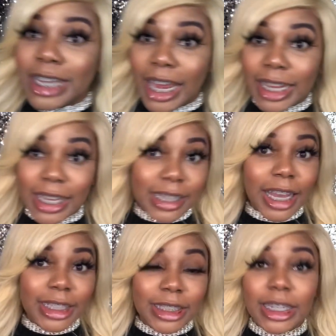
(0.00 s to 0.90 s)
Janet
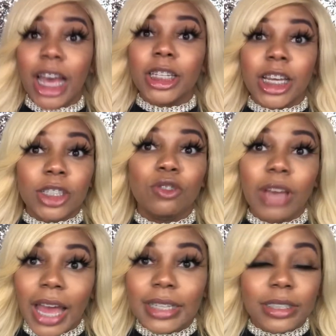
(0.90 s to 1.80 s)
Collection. Now you
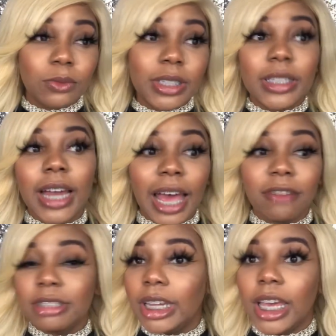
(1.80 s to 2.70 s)
guys, the wig that I
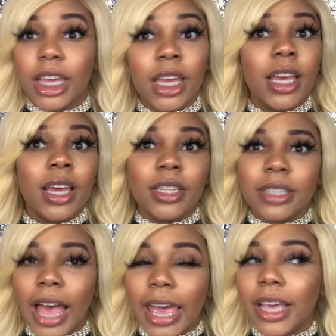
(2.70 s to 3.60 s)
have today,
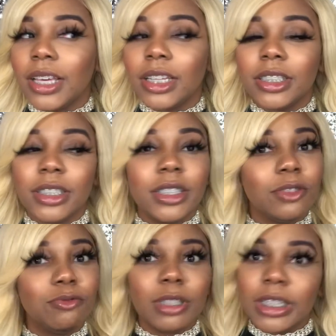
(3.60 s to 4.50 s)
like,
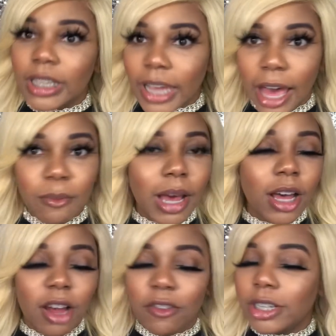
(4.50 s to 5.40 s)
it's really like out of my
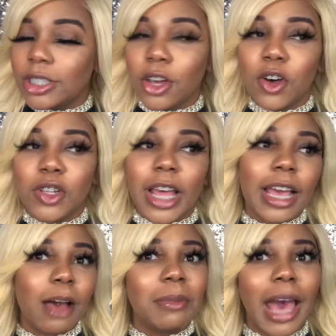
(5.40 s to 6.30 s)
comfort zone.
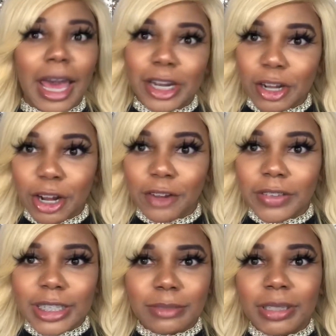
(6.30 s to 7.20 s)
Like, I'm kind of
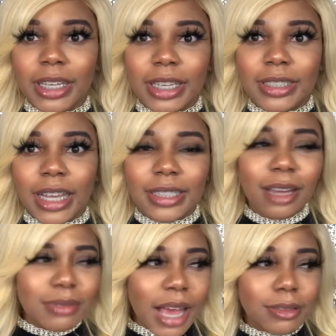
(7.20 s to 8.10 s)
nervous because like
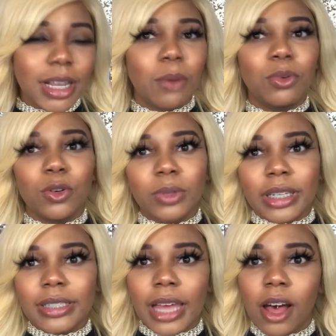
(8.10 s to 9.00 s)
sometimes I'll pull
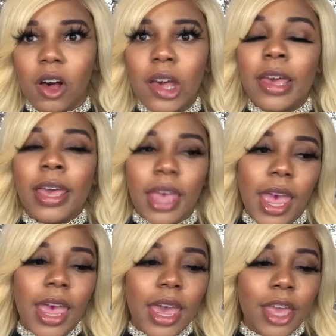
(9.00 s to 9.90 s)
wigs out
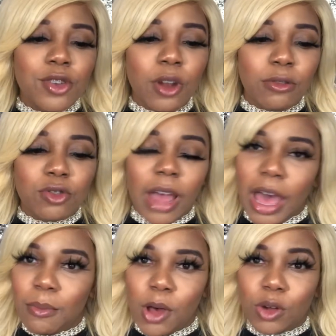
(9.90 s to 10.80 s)
and, you know, try
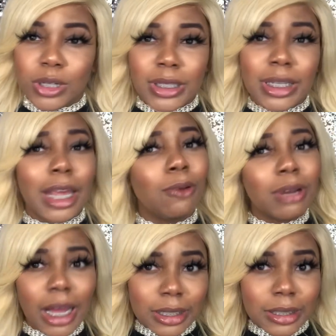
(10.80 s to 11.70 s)
them on to see like
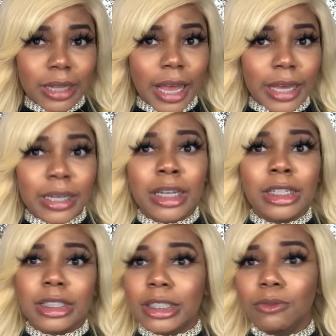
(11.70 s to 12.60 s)
what I look like,
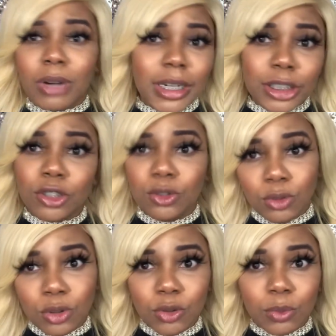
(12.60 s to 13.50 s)
to see what I need to do
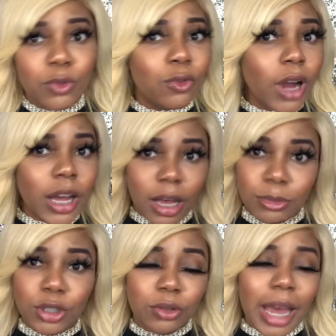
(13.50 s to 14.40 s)
to it before I
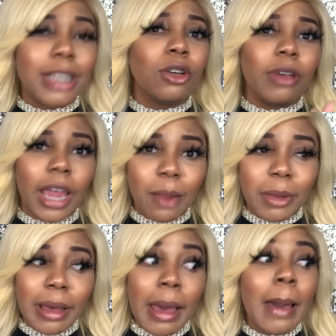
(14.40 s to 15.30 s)
come to you guys on
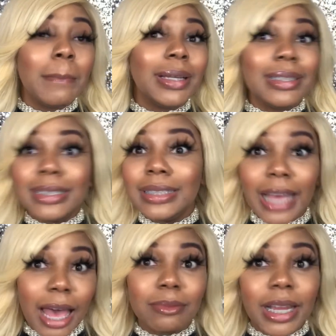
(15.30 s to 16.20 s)
camera. But this
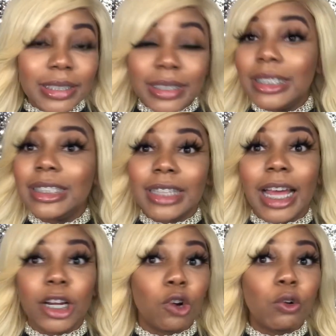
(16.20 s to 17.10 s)
time, like, this is
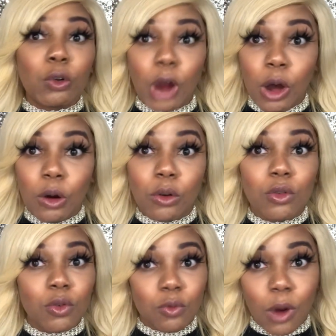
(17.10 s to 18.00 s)
like raw
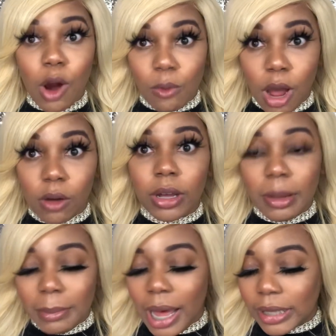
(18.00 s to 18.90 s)

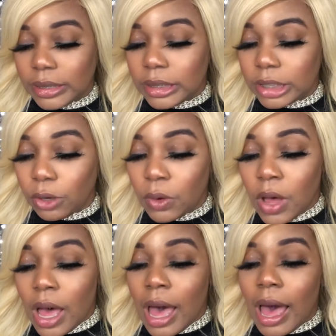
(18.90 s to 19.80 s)
unboxing, so
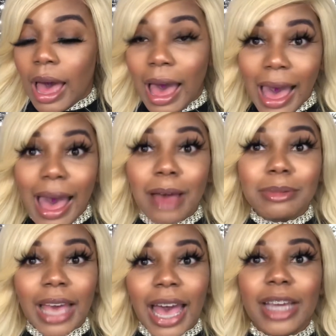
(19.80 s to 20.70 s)

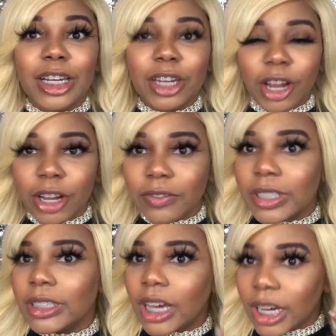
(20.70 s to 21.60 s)
I'm kind of
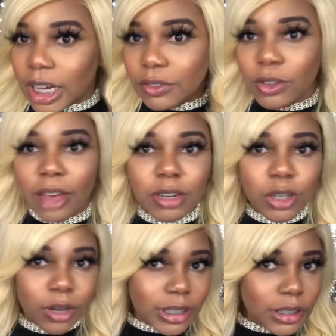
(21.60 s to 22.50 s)
nervous. If you have any
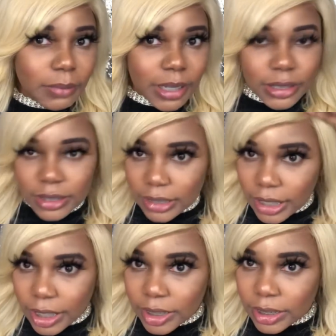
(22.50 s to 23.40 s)
questions about this
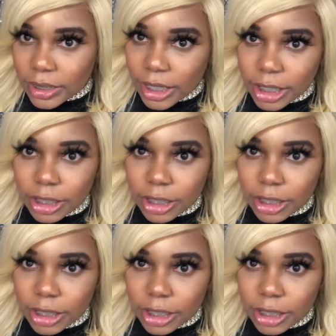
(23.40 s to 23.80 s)
hair is